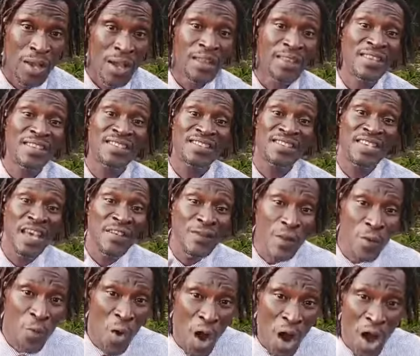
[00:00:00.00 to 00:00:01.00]
The
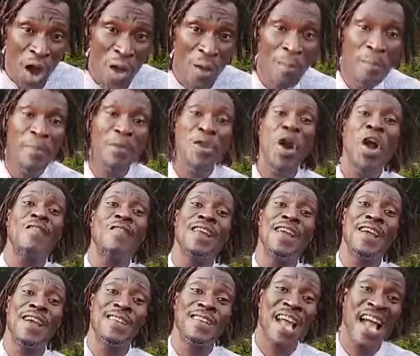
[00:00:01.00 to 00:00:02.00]
civil war will
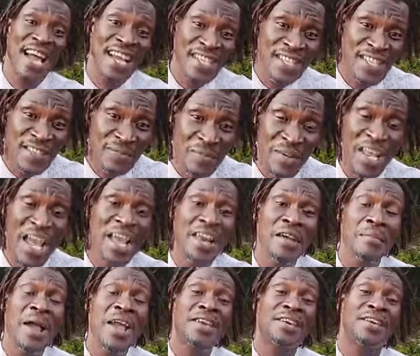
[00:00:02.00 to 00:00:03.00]
already ignite, be there in
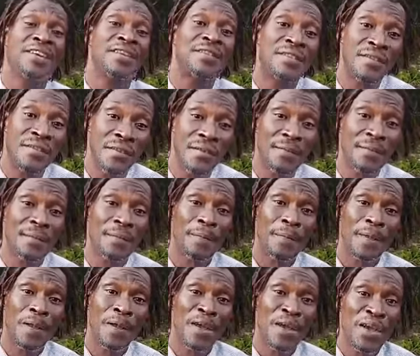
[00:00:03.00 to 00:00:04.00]
the making.
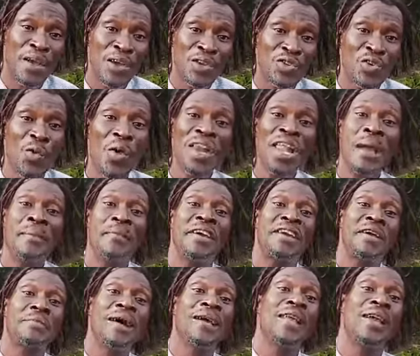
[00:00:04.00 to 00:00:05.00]
So what the
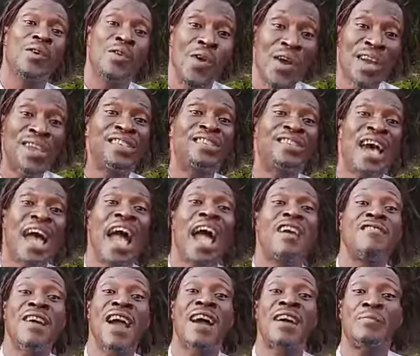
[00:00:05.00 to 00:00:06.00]
American man go inside
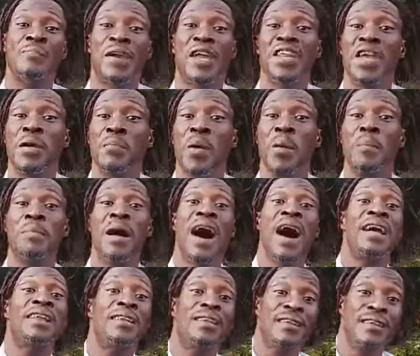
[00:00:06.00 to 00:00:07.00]
Iraq, begin a
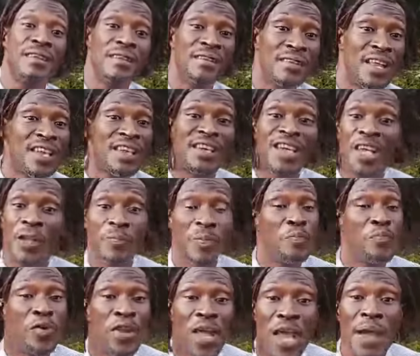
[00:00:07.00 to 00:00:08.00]
bombard, they kill
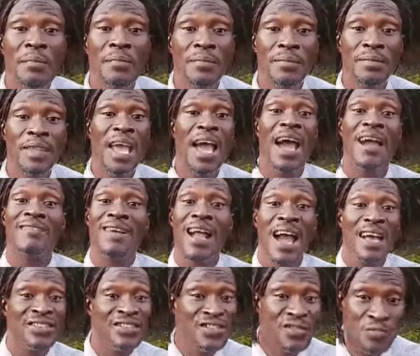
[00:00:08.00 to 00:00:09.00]
people there, they
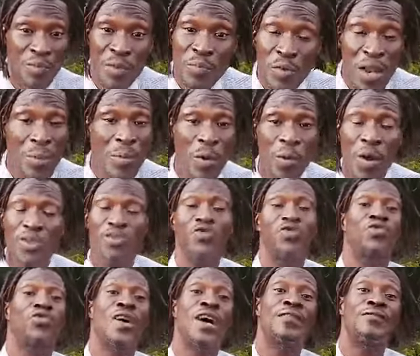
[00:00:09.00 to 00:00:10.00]
harass people there, or
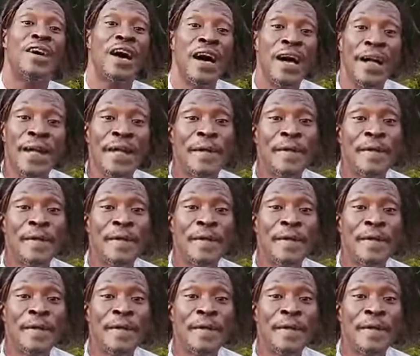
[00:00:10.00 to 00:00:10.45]
whatsoever.